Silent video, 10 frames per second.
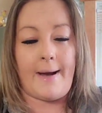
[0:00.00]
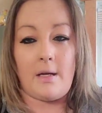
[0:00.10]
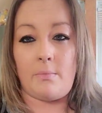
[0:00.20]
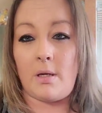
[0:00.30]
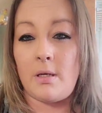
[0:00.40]

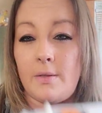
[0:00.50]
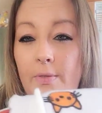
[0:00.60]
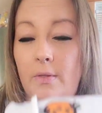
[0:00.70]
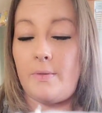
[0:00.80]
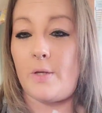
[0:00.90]
um,
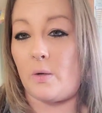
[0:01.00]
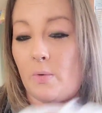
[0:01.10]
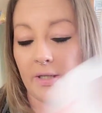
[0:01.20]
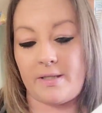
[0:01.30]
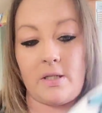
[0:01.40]
there
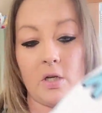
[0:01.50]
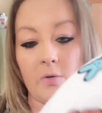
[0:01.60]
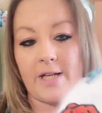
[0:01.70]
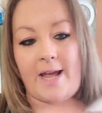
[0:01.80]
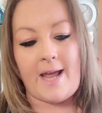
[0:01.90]
was
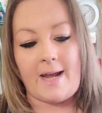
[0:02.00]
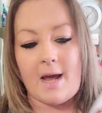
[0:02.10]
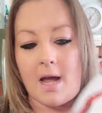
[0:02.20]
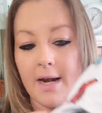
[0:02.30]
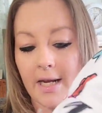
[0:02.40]
no tag
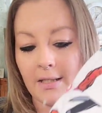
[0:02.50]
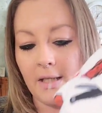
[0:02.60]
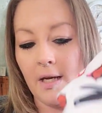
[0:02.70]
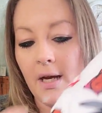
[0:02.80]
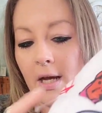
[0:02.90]
on
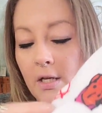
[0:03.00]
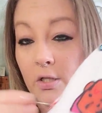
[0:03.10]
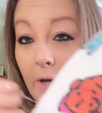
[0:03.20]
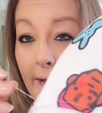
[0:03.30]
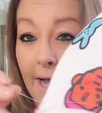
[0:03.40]
it.
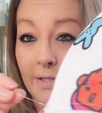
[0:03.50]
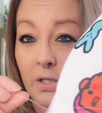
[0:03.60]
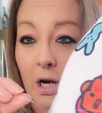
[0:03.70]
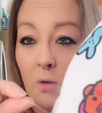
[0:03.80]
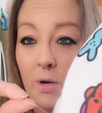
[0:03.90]
So I asked her